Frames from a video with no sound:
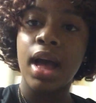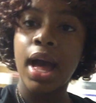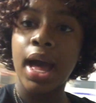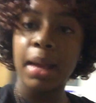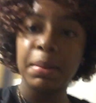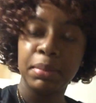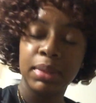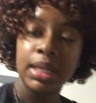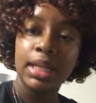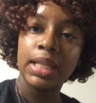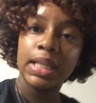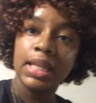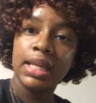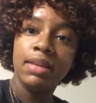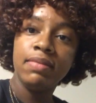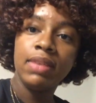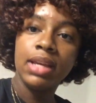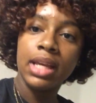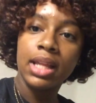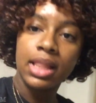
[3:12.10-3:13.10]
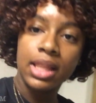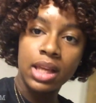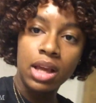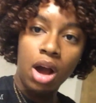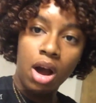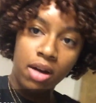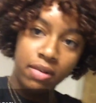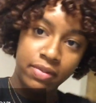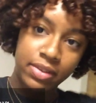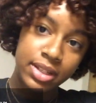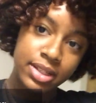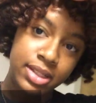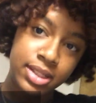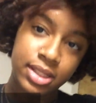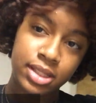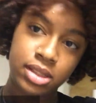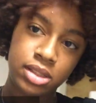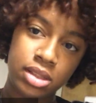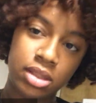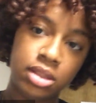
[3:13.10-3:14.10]
I'm leaving the
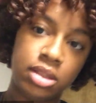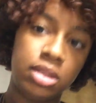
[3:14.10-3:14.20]
office.